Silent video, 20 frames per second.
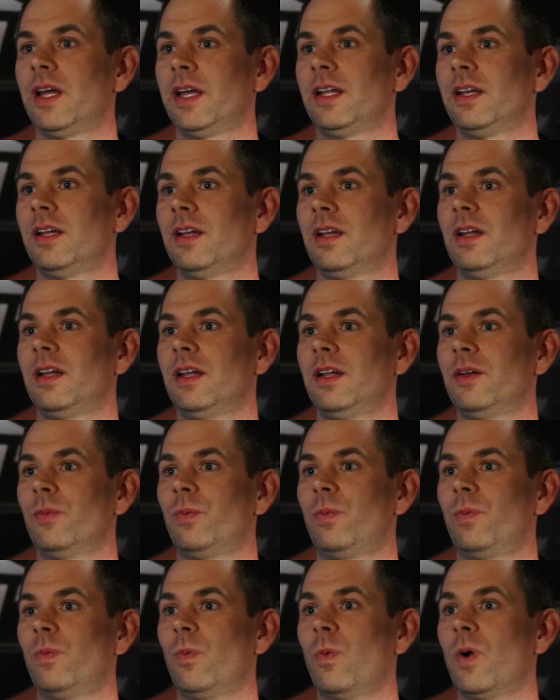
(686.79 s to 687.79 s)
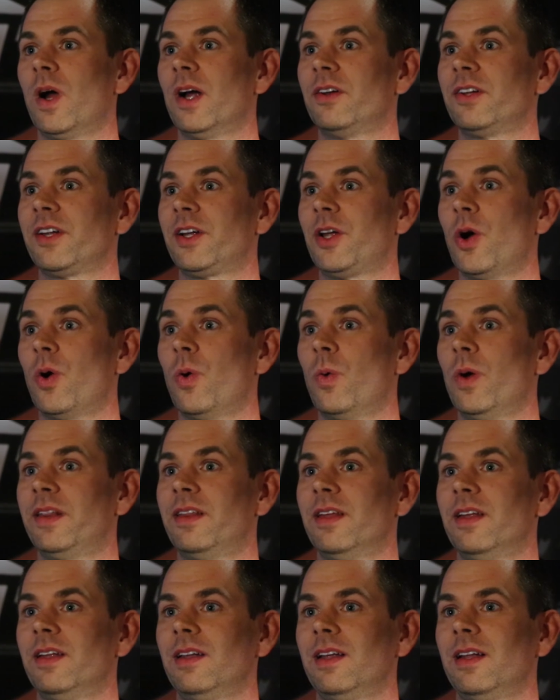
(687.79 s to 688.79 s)
and where to go
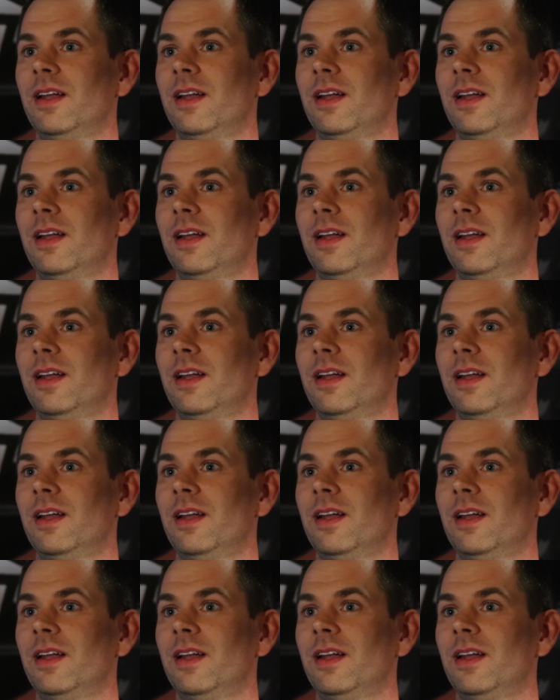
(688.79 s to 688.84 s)
with it.